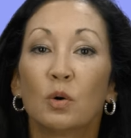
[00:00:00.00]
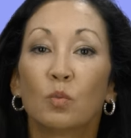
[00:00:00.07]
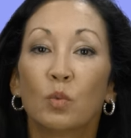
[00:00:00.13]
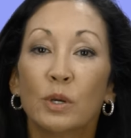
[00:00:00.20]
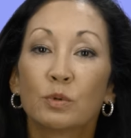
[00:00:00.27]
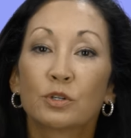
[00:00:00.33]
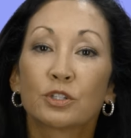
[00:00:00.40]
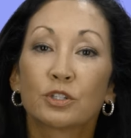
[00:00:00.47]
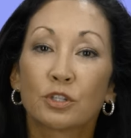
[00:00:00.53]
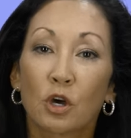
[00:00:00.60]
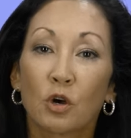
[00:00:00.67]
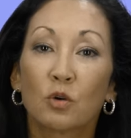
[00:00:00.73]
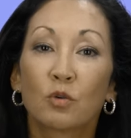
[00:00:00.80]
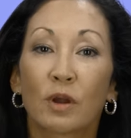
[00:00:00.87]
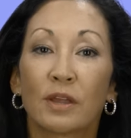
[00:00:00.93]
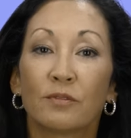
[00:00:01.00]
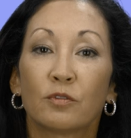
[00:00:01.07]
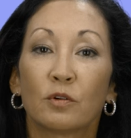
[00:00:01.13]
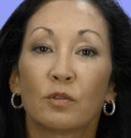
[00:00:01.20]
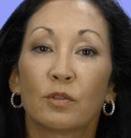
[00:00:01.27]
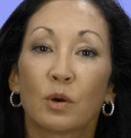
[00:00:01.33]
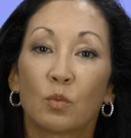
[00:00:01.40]
We were so
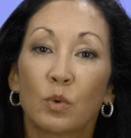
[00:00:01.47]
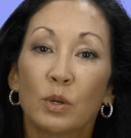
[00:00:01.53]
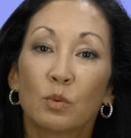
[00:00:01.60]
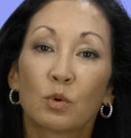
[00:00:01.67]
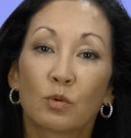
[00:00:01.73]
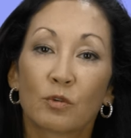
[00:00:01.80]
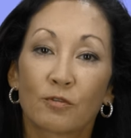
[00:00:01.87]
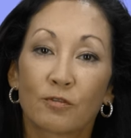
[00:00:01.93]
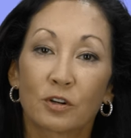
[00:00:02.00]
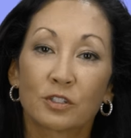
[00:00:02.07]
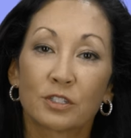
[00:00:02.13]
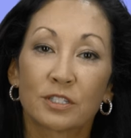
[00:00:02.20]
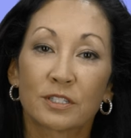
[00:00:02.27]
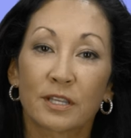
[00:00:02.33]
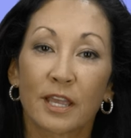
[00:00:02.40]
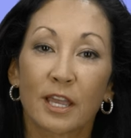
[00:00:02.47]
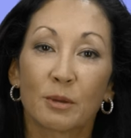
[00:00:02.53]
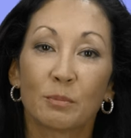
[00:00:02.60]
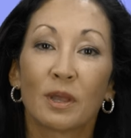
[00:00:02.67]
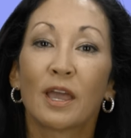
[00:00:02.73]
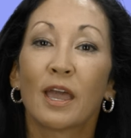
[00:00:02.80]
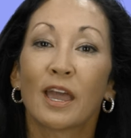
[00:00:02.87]
grateful that we were referred to Sam